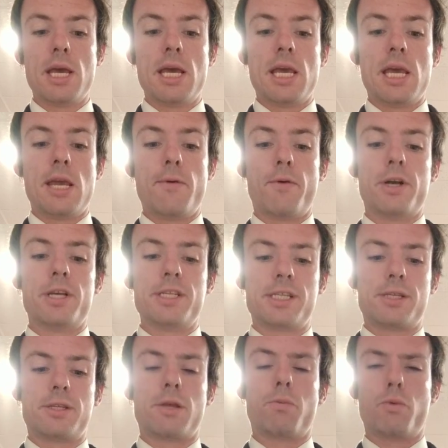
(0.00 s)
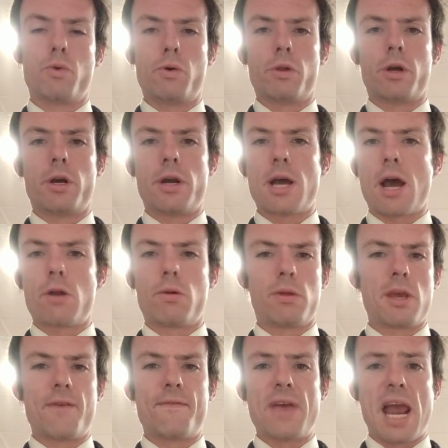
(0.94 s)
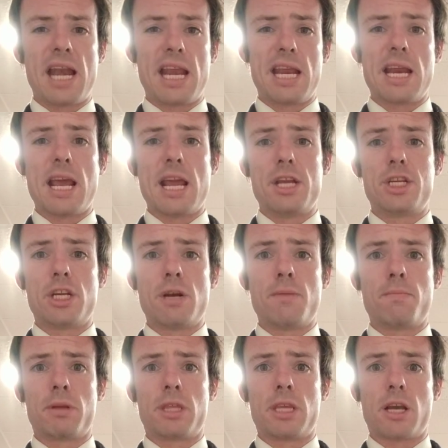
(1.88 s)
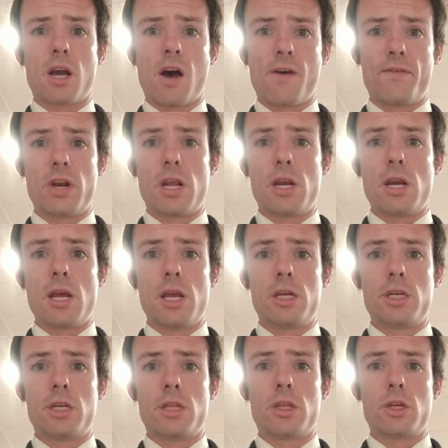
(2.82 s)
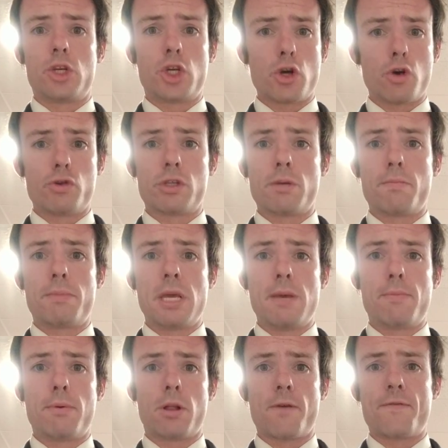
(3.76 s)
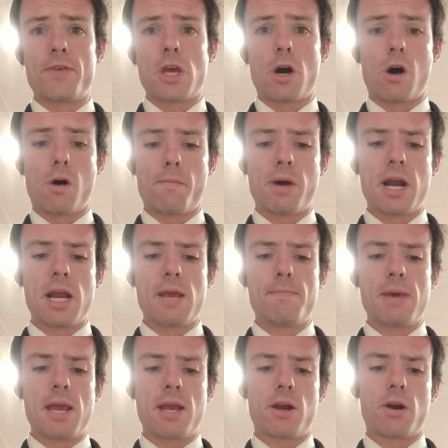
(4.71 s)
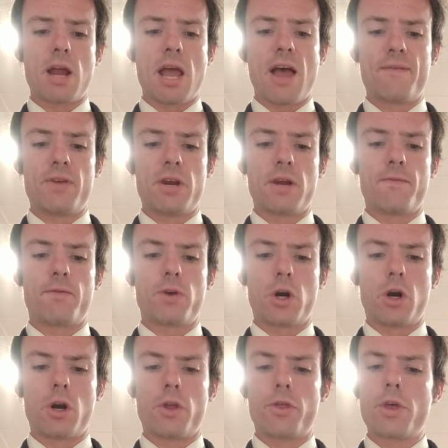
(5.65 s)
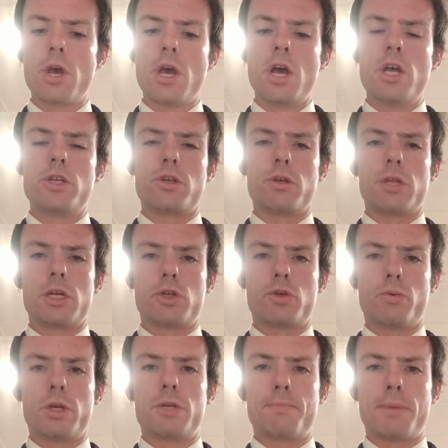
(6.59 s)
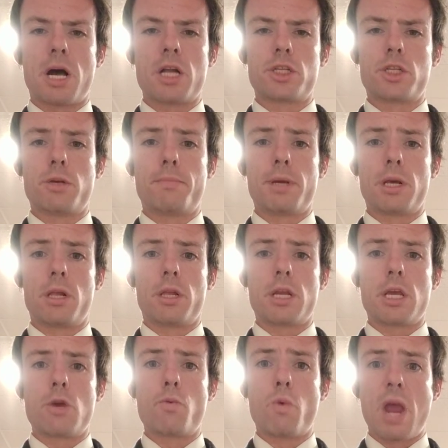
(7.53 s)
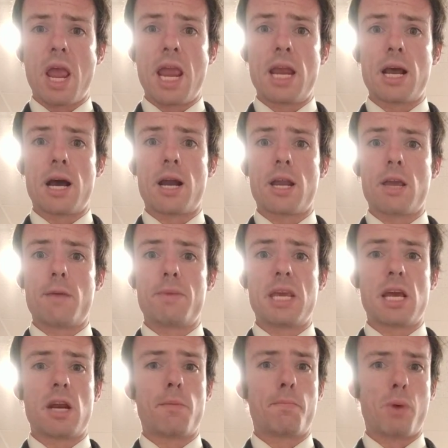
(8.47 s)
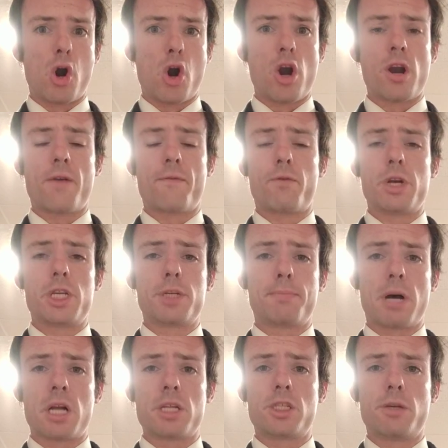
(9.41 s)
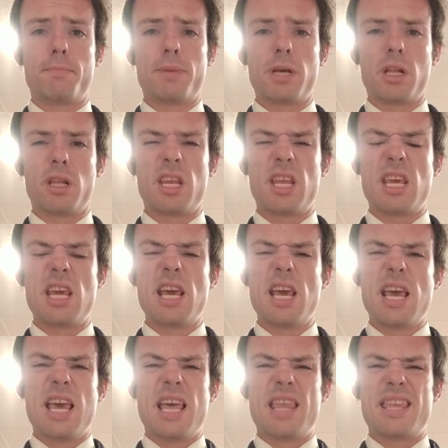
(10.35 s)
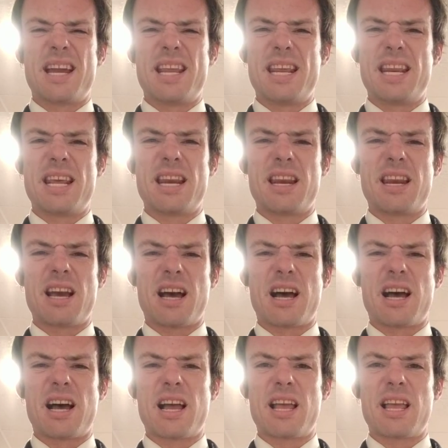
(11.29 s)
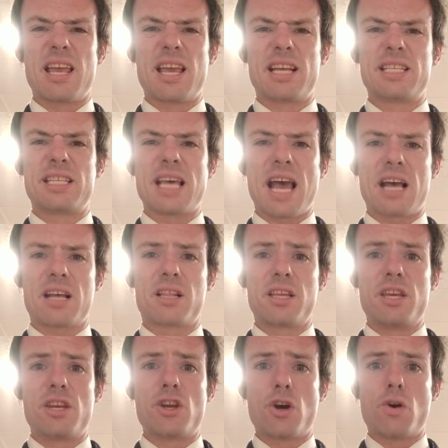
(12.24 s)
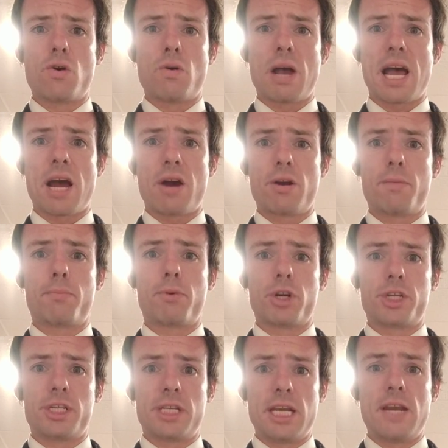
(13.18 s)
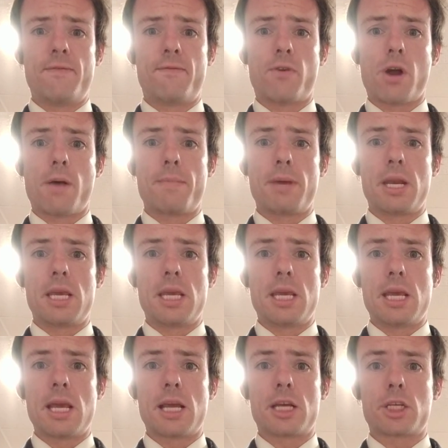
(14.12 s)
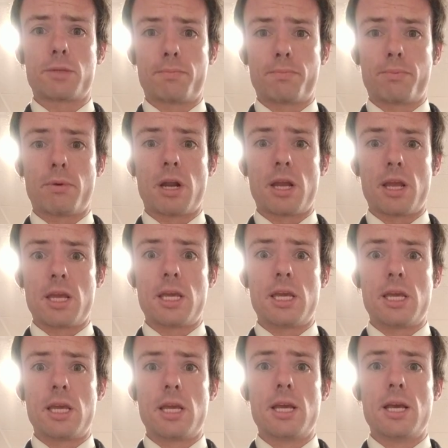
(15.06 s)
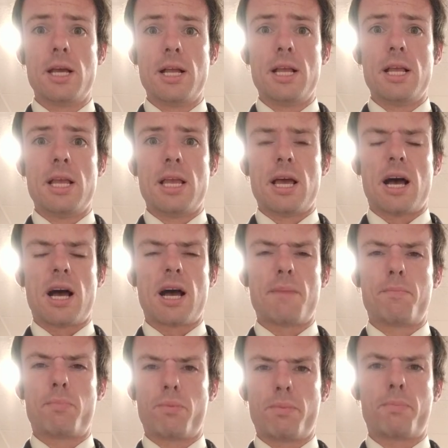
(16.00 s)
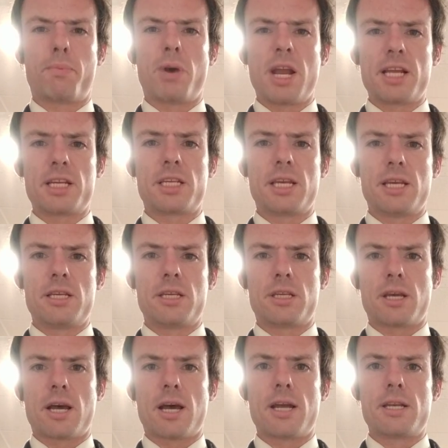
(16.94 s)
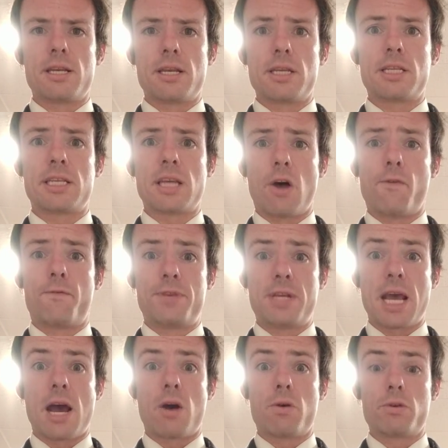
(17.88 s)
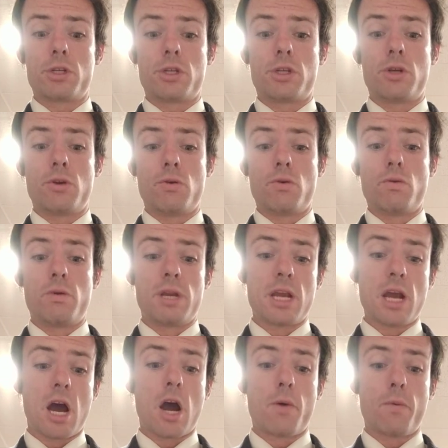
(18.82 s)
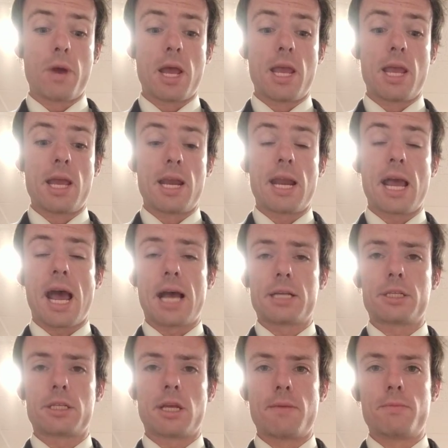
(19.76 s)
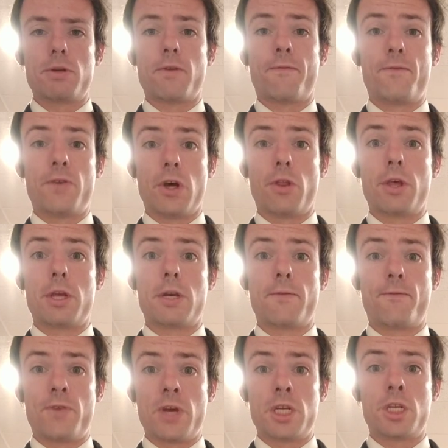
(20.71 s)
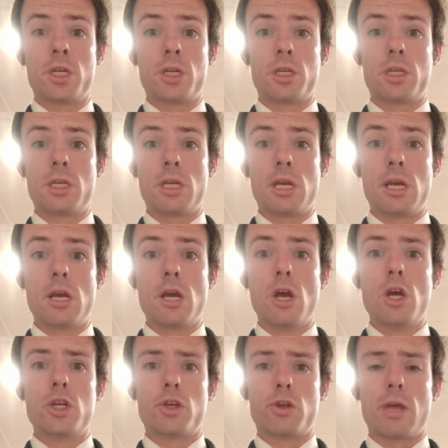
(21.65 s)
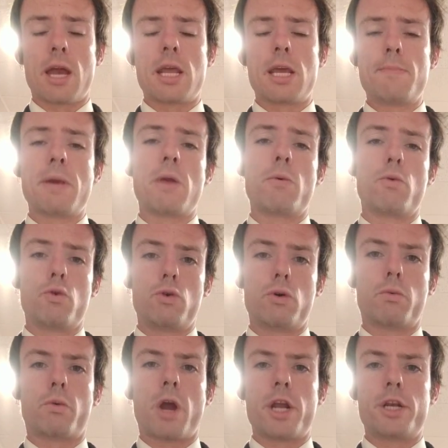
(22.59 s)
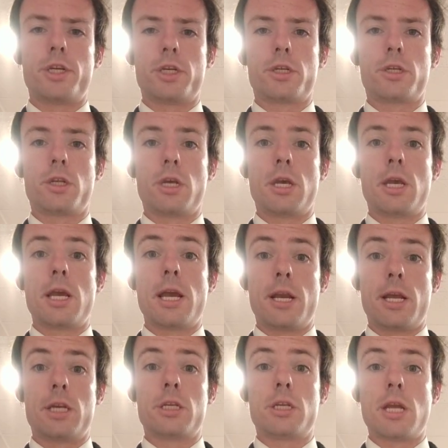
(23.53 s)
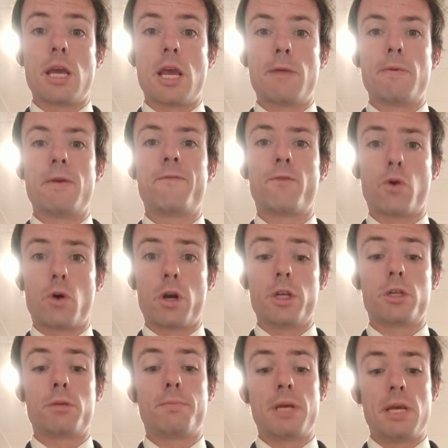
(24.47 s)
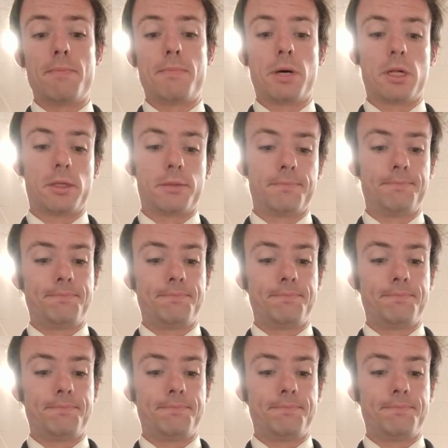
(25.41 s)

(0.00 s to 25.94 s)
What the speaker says: He was the ruler not only of any nation, but the covenant nation, the chosen people of the Almighty Maker, heaven of earth. So this responsibility weighed on him. He had a burden of responsibility that he didn't exactly know how to proceed from, and he brings his self-doubts to Yahweh and asks him to fill the deficiency so that he may rule righteously in his name and for his people.